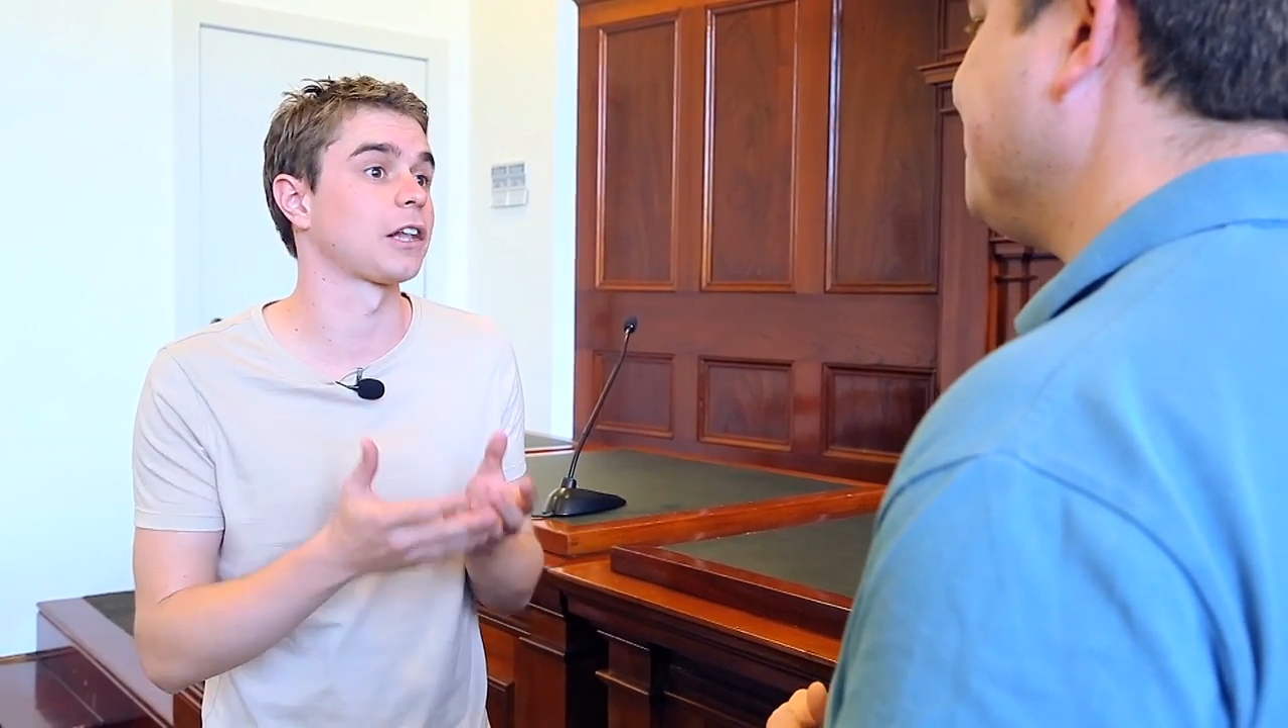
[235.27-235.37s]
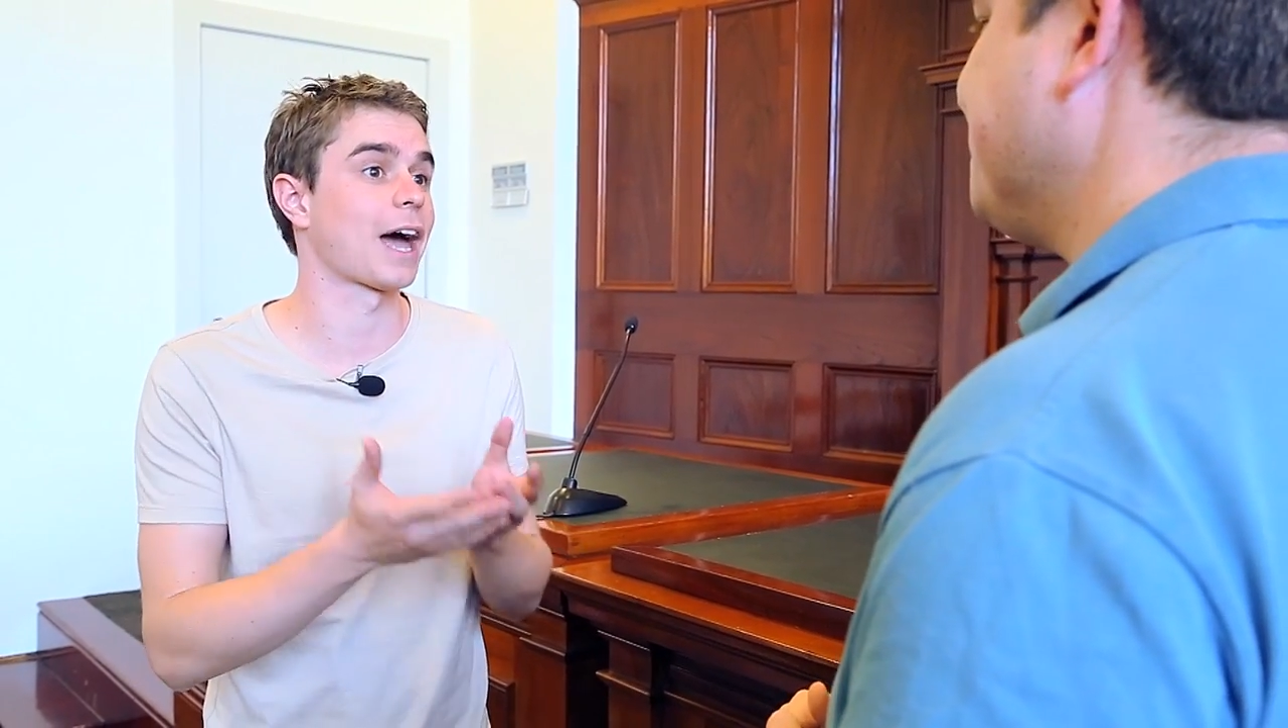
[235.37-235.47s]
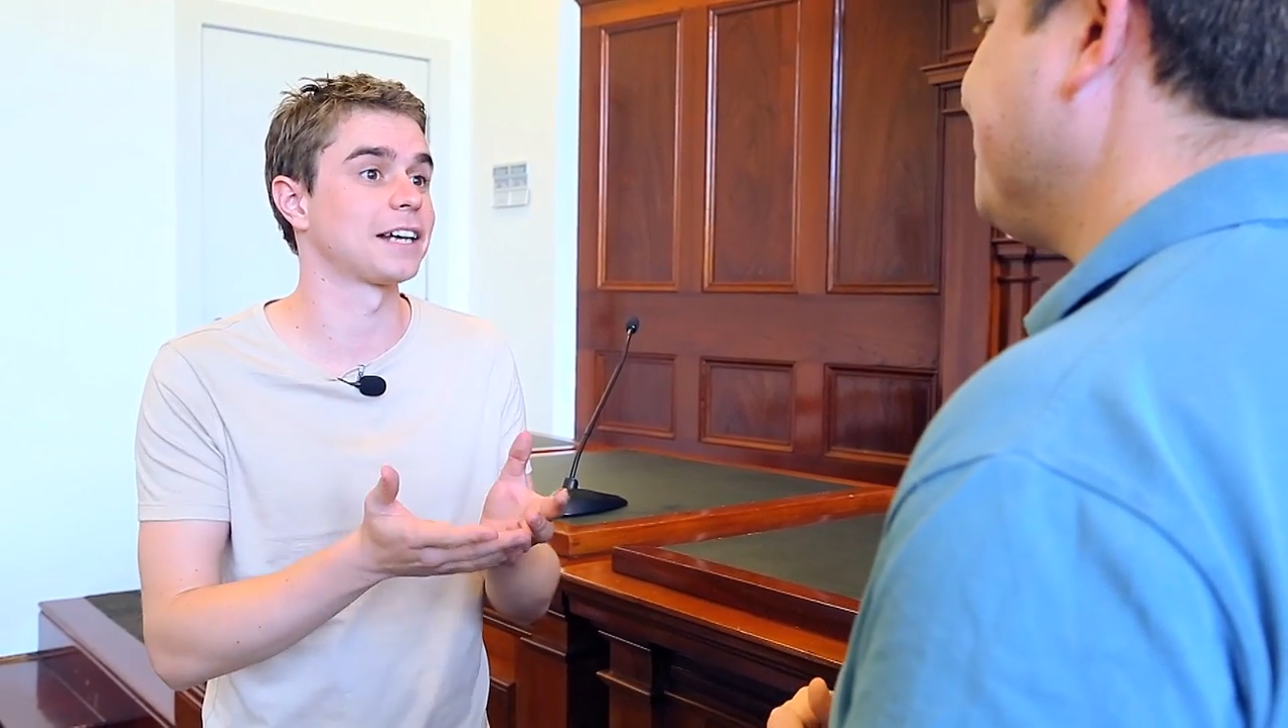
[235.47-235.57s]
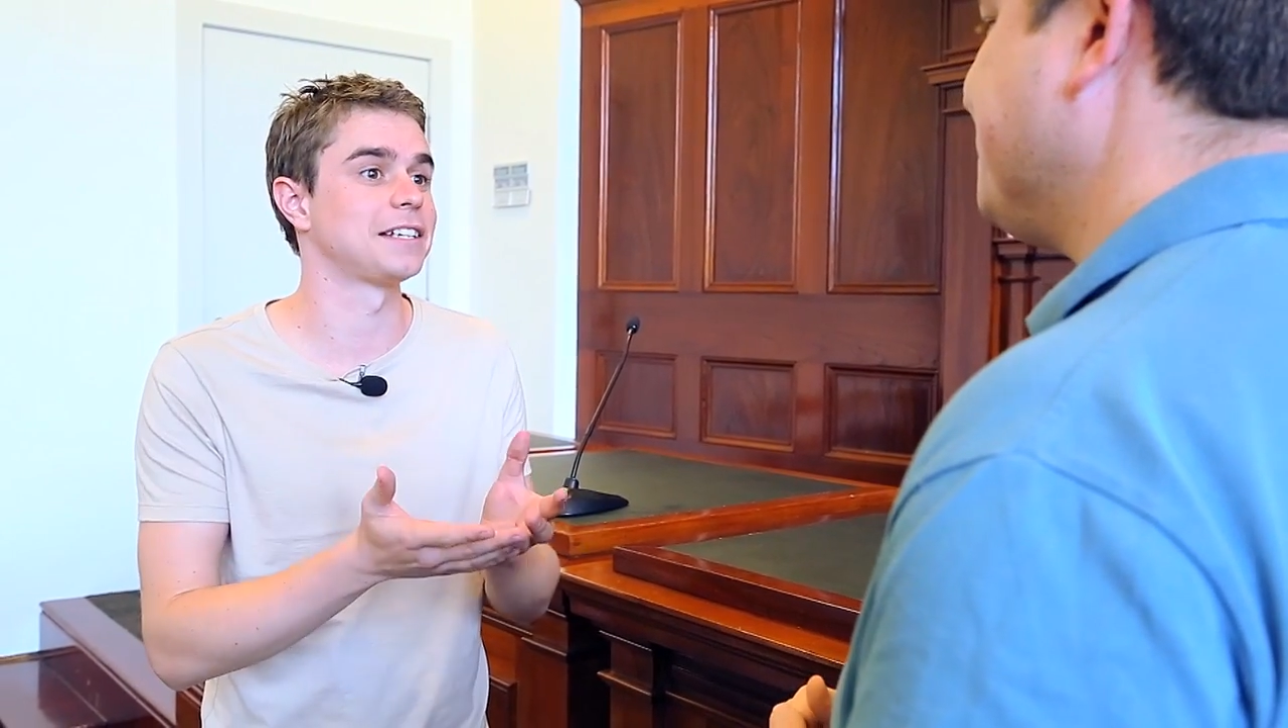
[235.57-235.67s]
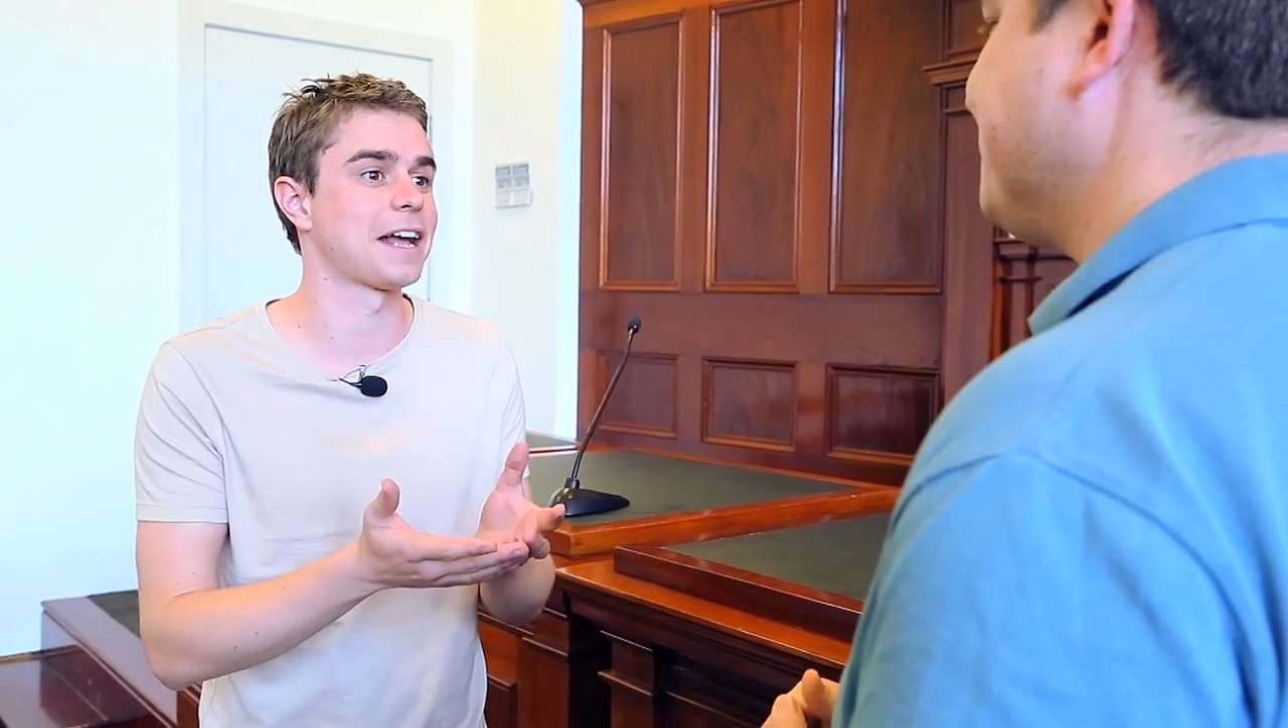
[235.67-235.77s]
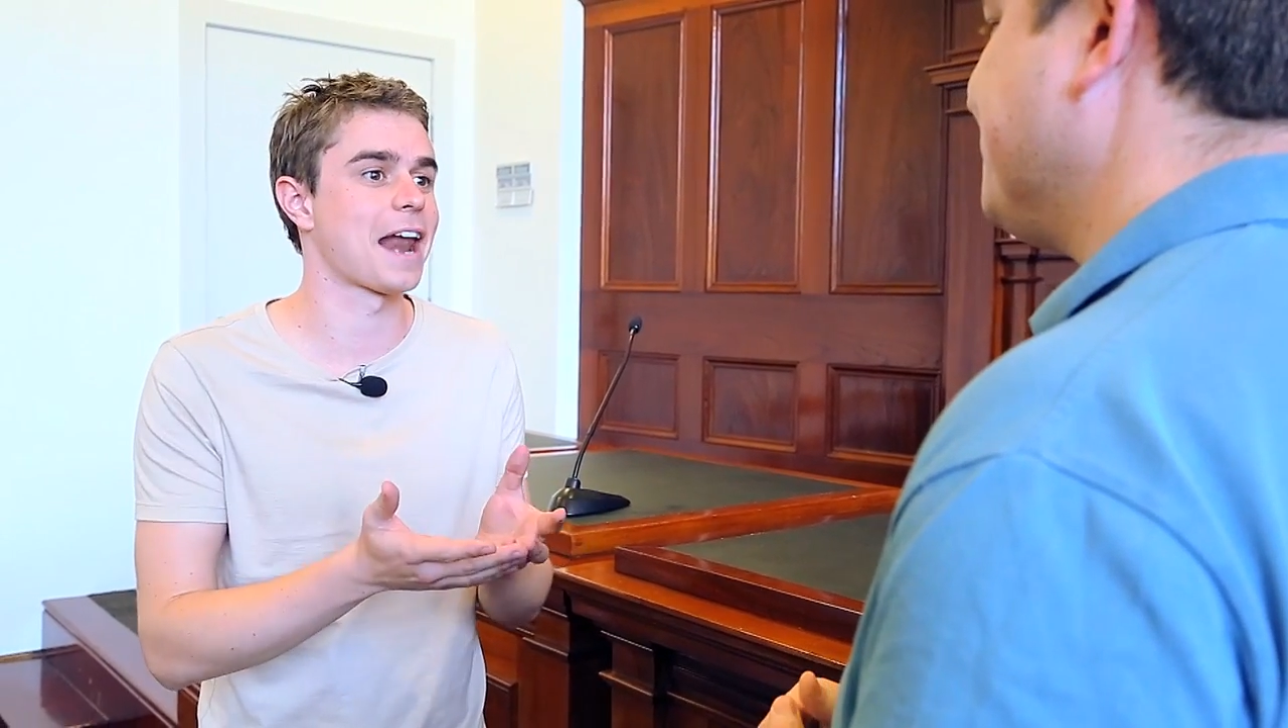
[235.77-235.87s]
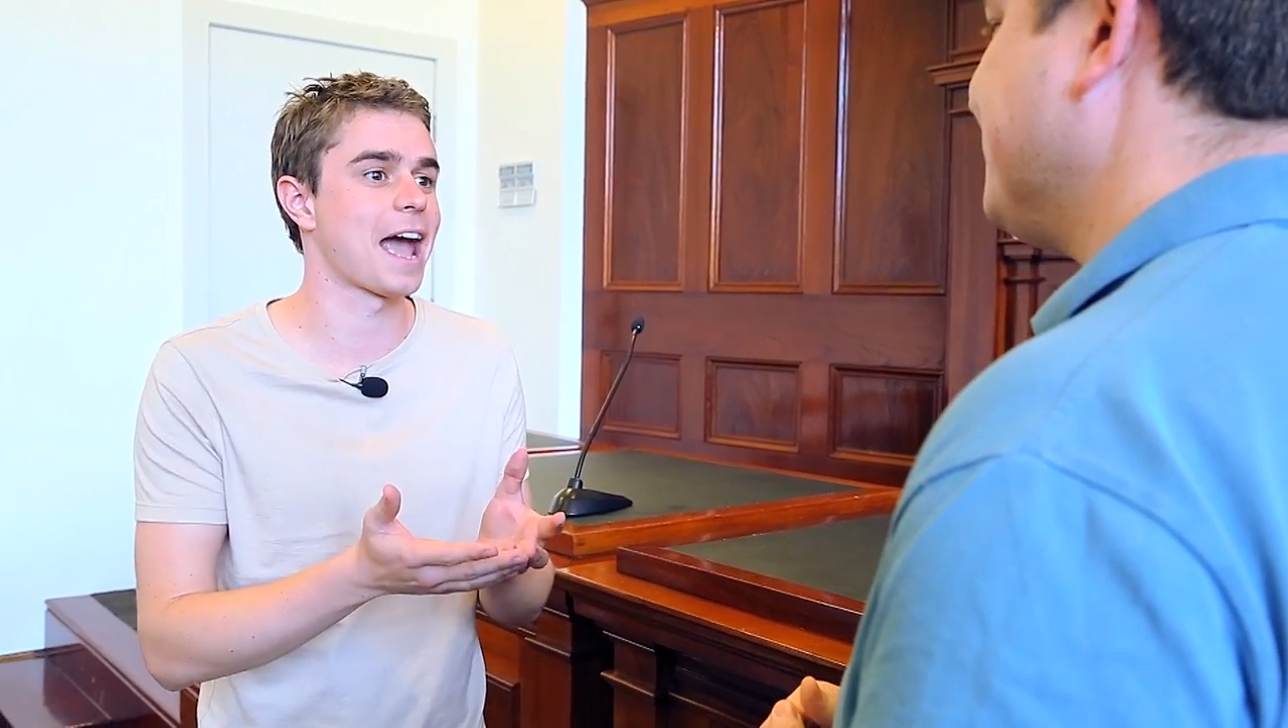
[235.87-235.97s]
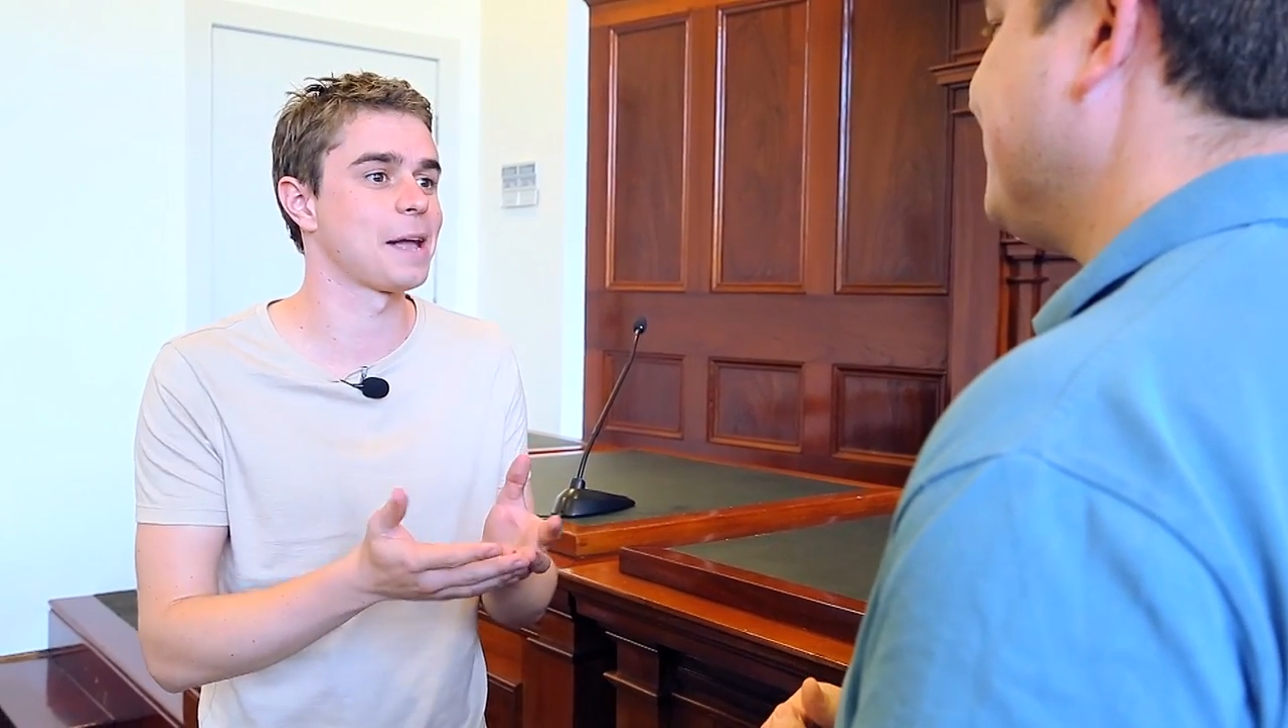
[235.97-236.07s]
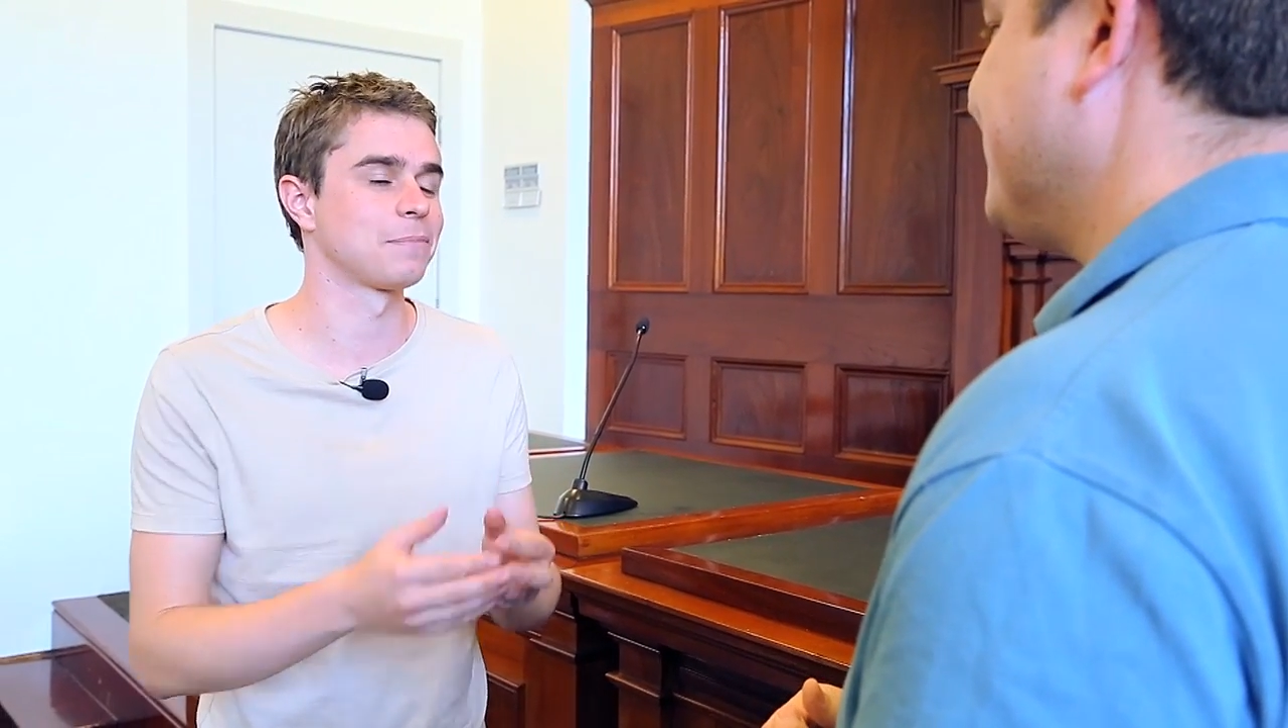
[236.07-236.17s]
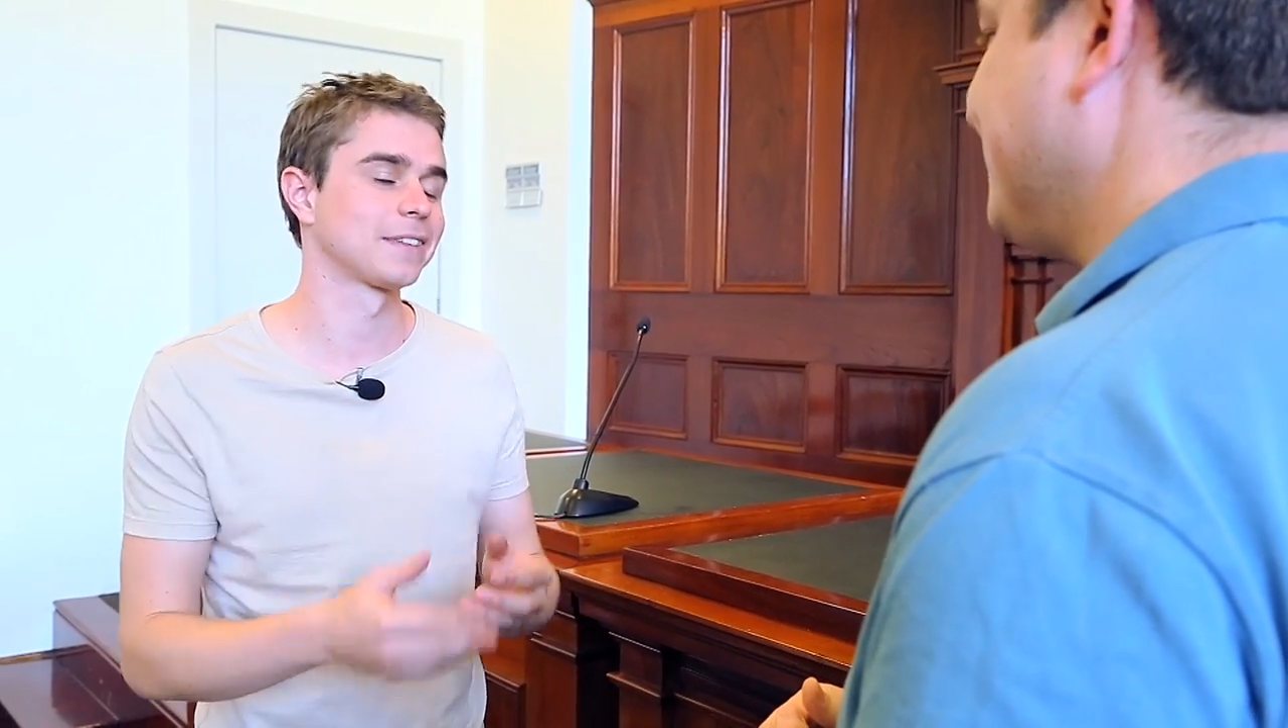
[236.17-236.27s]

like DNA.